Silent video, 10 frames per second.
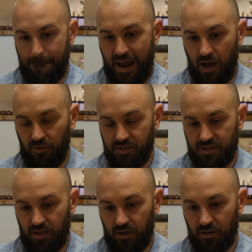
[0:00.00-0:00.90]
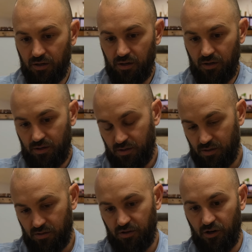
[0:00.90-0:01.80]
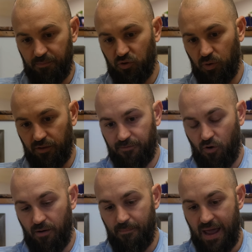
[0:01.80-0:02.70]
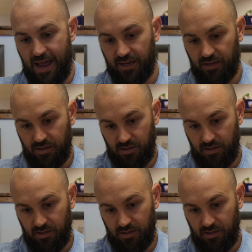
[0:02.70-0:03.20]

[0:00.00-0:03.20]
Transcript: balanced here, you know, between the front and back.